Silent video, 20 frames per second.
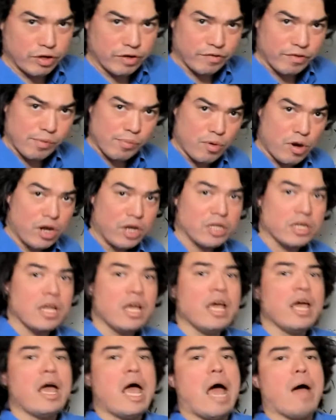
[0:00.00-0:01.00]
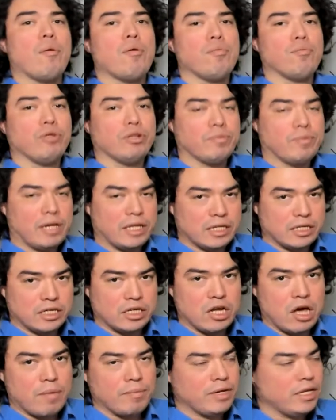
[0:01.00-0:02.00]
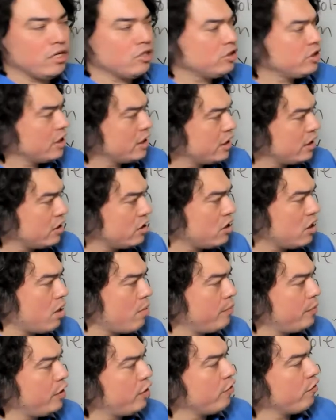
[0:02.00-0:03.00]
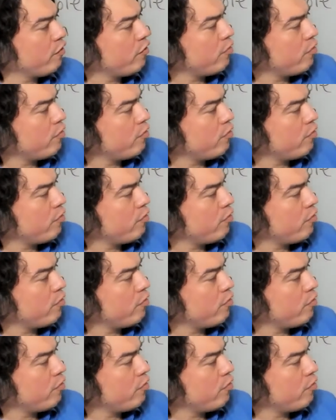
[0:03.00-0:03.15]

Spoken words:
of the product, and we multiply the denominators to get the denominator of the